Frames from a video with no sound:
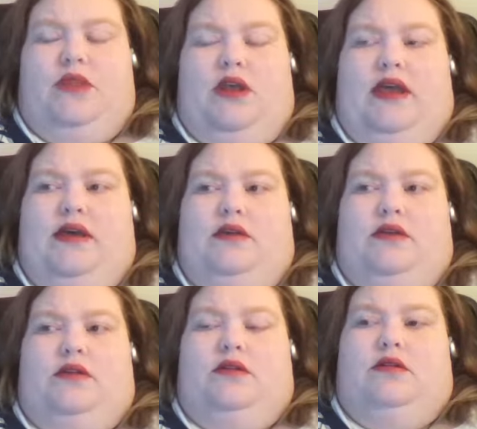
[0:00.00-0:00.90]

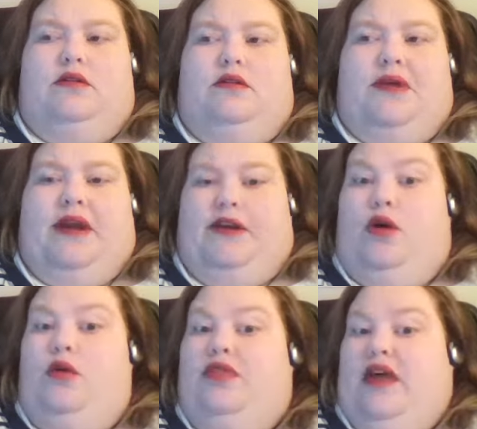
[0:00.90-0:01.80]
And but I
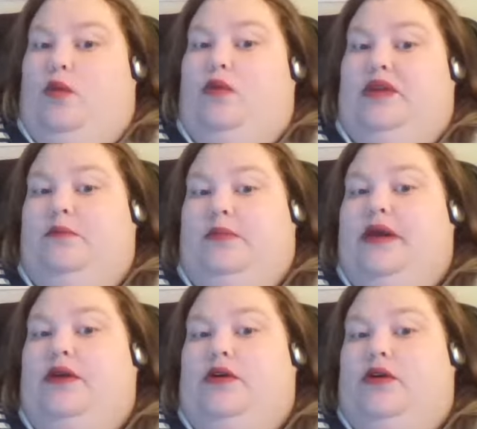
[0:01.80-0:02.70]
know that would get
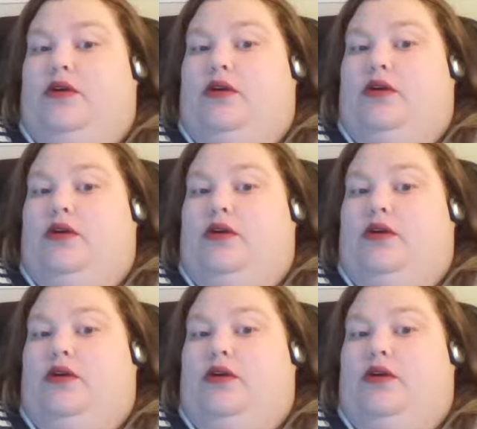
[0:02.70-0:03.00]
better